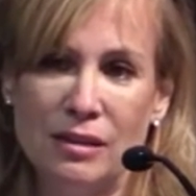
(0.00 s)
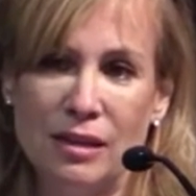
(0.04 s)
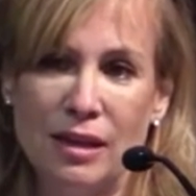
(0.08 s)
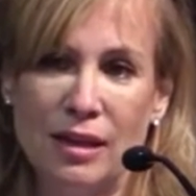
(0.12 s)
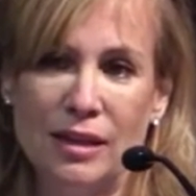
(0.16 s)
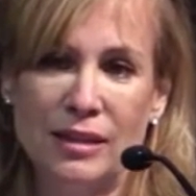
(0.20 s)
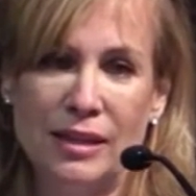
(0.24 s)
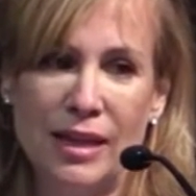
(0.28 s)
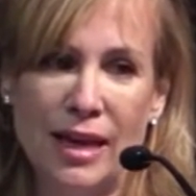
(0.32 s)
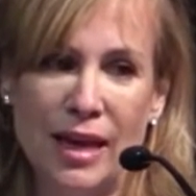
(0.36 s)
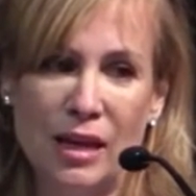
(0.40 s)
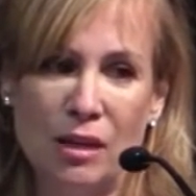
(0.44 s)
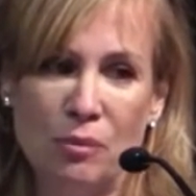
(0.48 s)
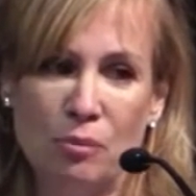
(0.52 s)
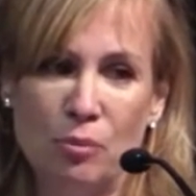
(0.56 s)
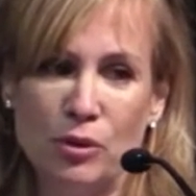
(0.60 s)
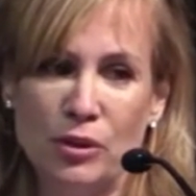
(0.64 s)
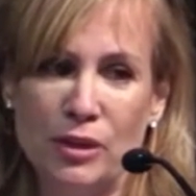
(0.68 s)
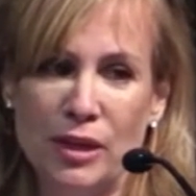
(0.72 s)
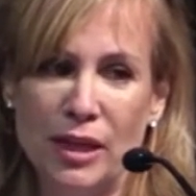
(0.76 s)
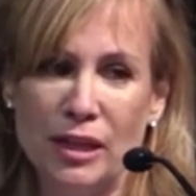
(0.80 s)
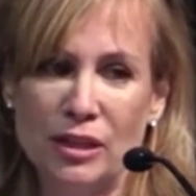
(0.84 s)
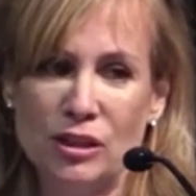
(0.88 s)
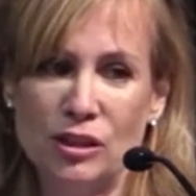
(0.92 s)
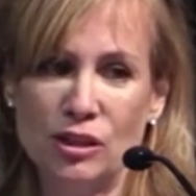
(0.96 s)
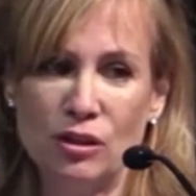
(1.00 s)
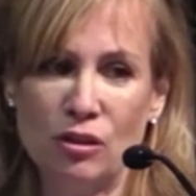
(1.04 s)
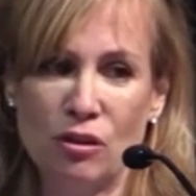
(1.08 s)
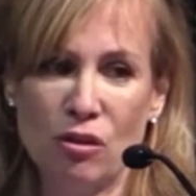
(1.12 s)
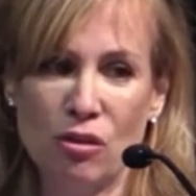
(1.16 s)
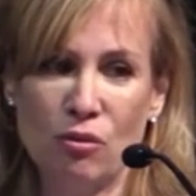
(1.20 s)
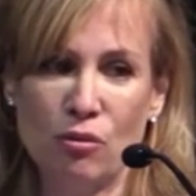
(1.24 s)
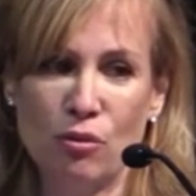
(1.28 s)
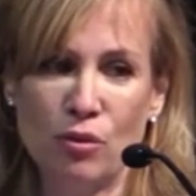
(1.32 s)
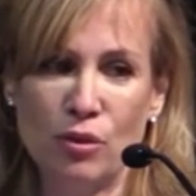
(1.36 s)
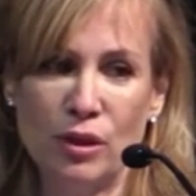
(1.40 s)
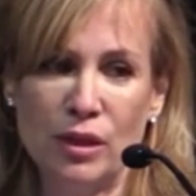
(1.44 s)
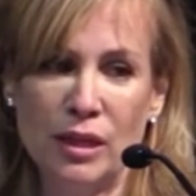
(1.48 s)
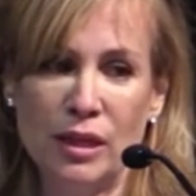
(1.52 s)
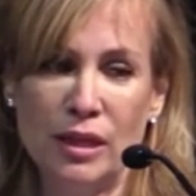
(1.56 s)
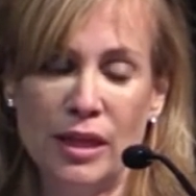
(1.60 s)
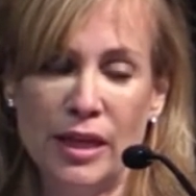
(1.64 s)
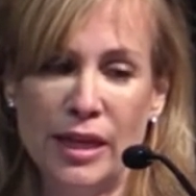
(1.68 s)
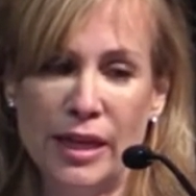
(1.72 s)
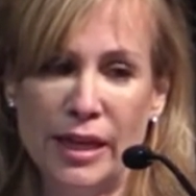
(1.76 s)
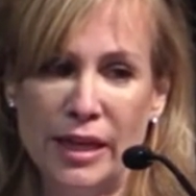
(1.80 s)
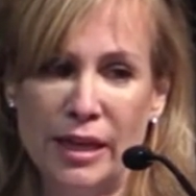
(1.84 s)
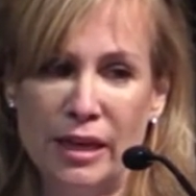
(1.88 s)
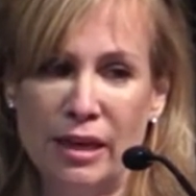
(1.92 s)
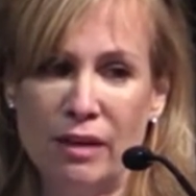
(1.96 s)
a data protection
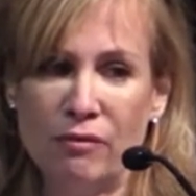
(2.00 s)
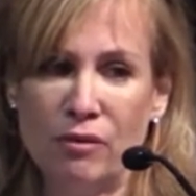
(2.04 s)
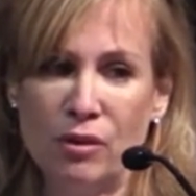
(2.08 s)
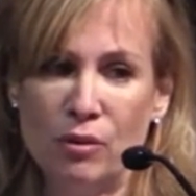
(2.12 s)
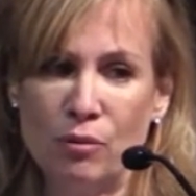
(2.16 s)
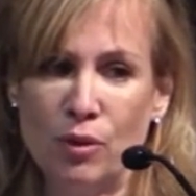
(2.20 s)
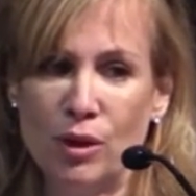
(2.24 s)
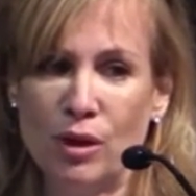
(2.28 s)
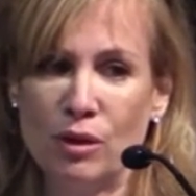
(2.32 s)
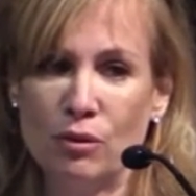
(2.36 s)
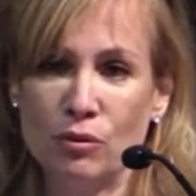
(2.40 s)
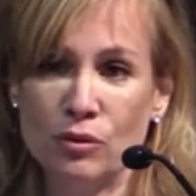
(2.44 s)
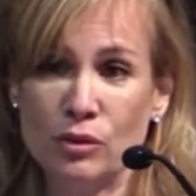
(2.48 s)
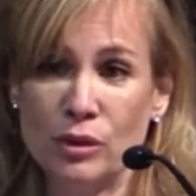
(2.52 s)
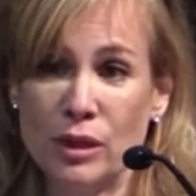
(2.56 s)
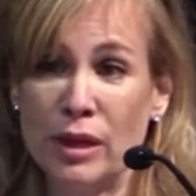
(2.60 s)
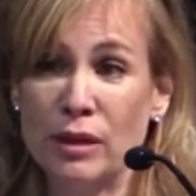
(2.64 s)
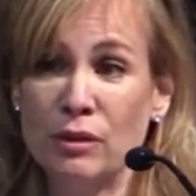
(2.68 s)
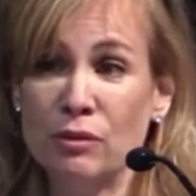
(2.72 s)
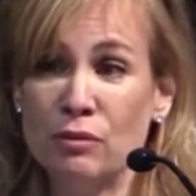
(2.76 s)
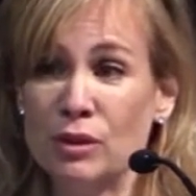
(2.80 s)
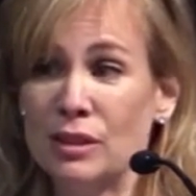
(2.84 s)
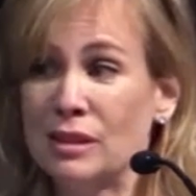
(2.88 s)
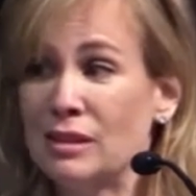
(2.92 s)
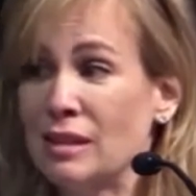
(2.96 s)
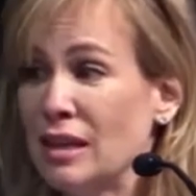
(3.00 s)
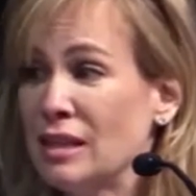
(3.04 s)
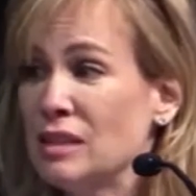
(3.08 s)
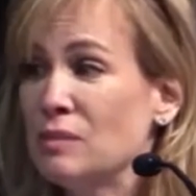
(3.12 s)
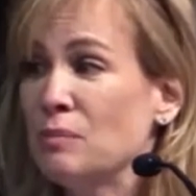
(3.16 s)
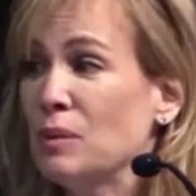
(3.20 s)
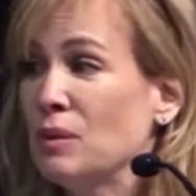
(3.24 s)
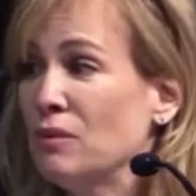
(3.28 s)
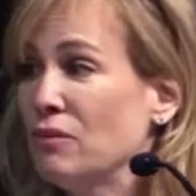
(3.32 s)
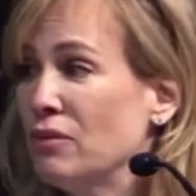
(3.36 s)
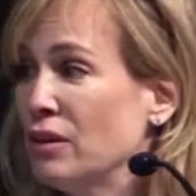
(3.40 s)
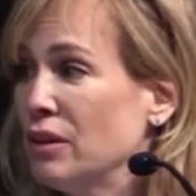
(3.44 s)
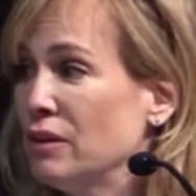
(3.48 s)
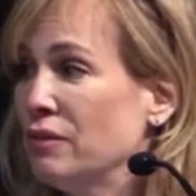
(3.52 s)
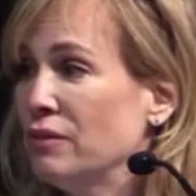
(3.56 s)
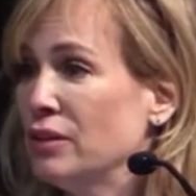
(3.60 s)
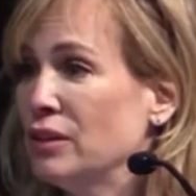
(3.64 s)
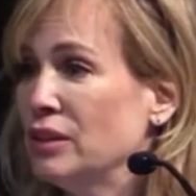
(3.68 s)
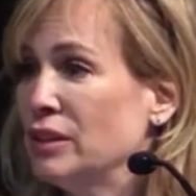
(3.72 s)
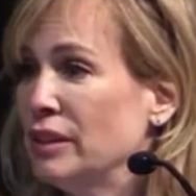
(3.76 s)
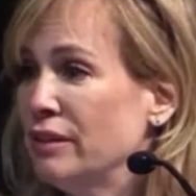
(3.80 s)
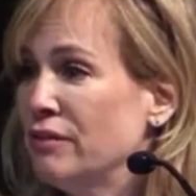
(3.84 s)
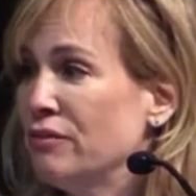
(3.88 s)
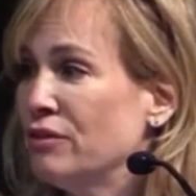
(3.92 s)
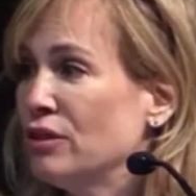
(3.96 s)
authority in every one of those countries. That's been very,
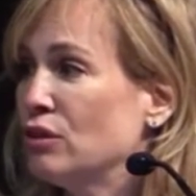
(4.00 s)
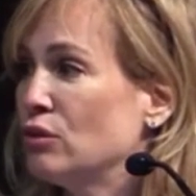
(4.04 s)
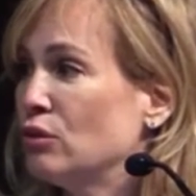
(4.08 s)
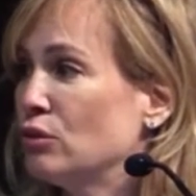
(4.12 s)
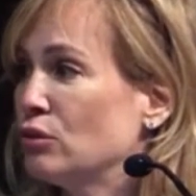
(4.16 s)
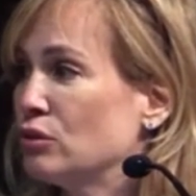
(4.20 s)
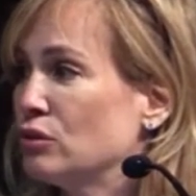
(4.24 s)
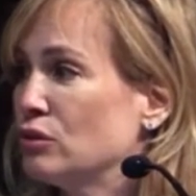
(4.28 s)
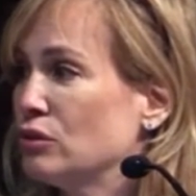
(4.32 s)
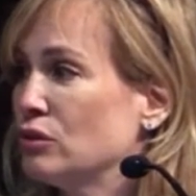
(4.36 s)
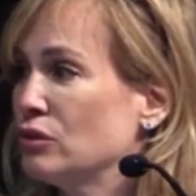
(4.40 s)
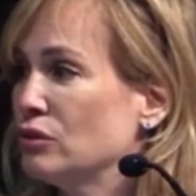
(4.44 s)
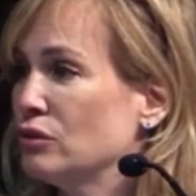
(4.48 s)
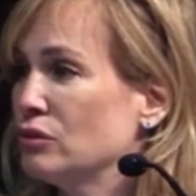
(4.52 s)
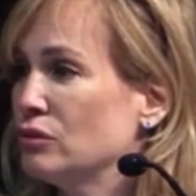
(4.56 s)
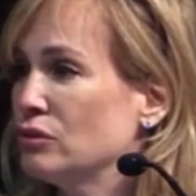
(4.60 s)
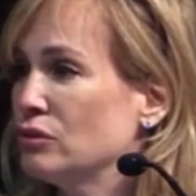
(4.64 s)
very difficult.